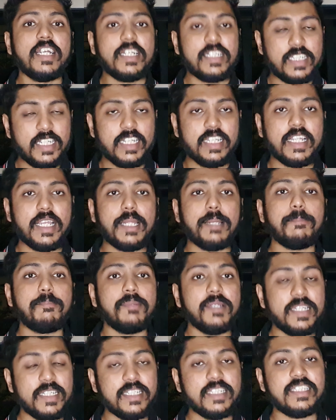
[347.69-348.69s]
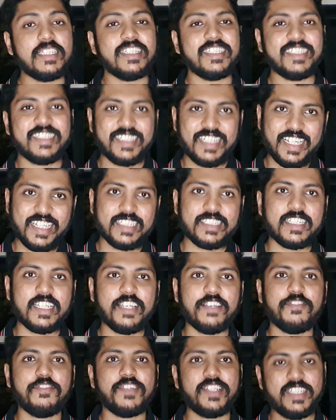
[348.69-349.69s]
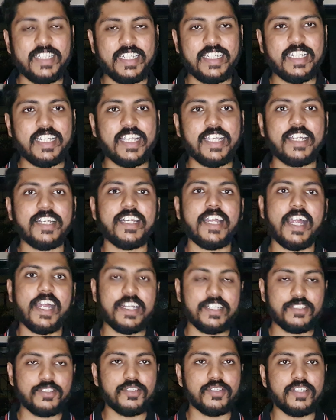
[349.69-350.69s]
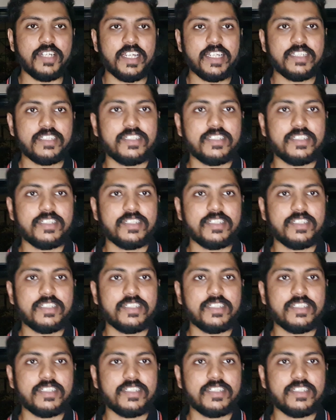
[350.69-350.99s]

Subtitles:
Till then, please stay safe, take care and good night.